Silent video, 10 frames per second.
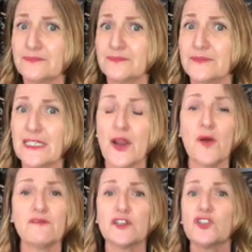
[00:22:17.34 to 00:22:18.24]
You know,
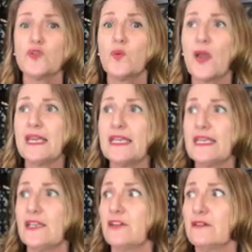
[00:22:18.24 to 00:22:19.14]
for 20
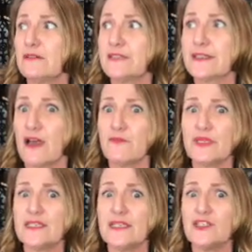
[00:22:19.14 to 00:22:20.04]
years that I've been
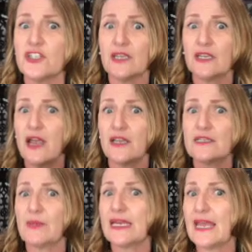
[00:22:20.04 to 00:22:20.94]
teaching under
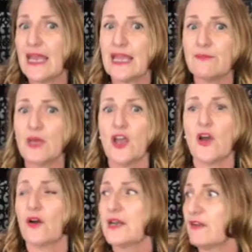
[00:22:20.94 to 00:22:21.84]
my name,
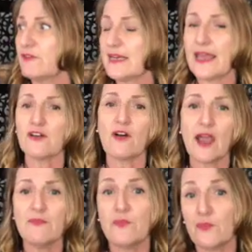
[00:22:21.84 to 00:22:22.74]
on every letter I
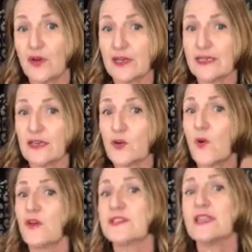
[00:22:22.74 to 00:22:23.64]
put little
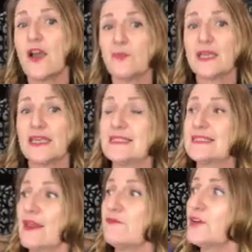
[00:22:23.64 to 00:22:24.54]
quotes, helping kids
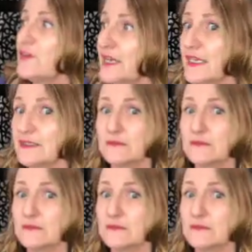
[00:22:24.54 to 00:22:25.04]
love learning.